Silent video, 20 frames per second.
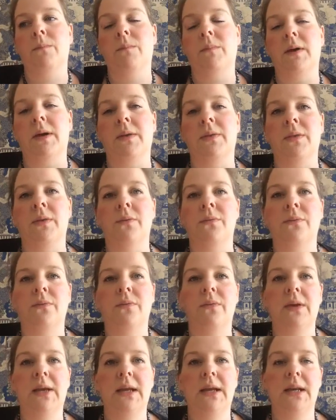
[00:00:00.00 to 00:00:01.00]
and the
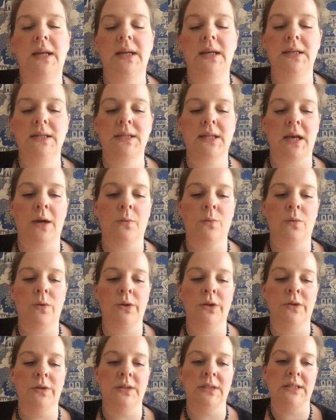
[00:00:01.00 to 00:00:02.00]
feelings that I
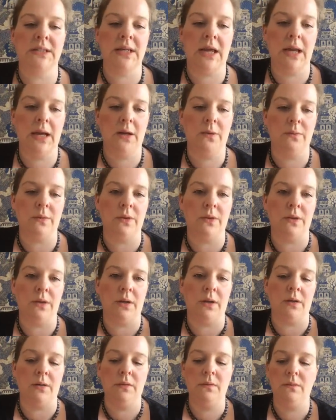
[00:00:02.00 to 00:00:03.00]
want you to take with
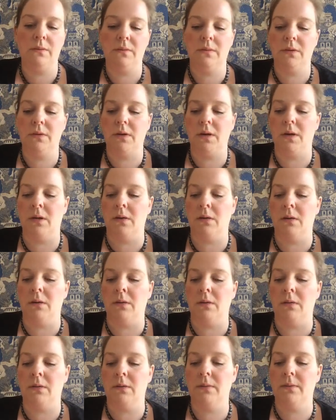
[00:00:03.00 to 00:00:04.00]
you
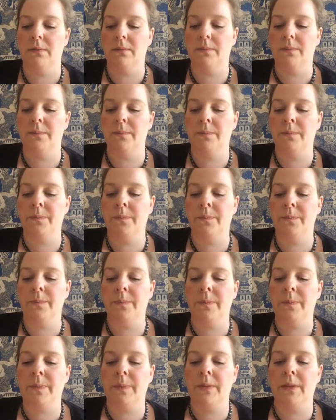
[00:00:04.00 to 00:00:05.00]
are
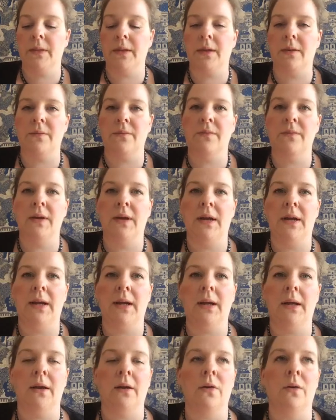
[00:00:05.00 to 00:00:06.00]
that
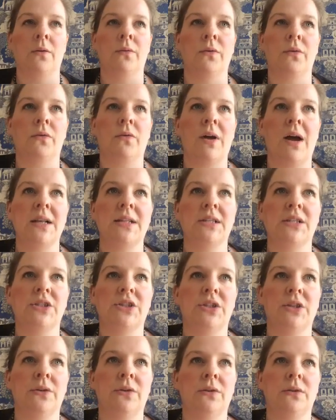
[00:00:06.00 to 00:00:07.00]
feeling of
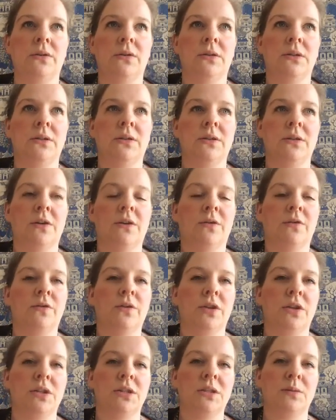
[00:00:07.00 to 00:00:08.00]
gratitude for
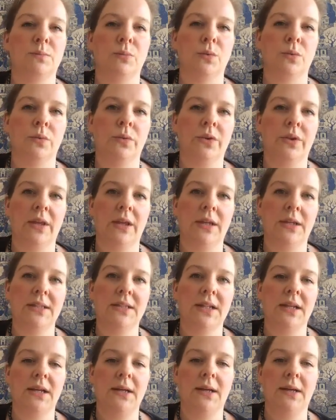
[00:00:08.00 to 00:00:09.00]
the small things
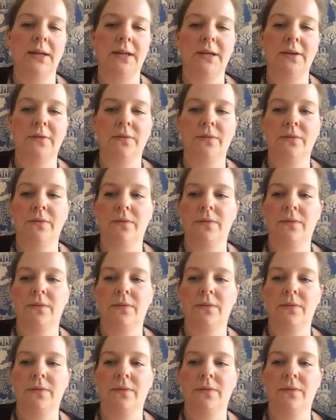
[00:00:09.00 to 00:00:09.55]
in life,